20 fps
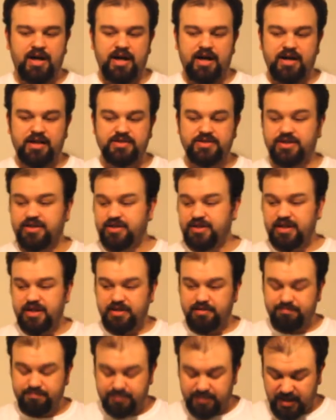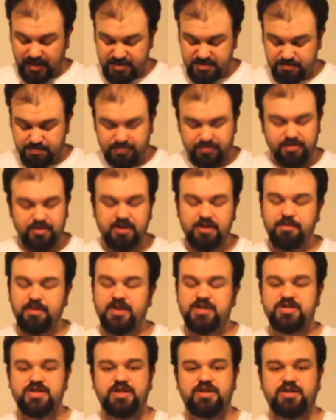So, yeah, that's pretty
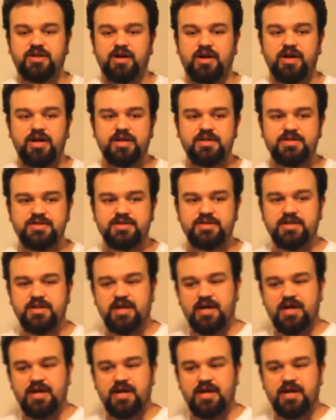much it, guys.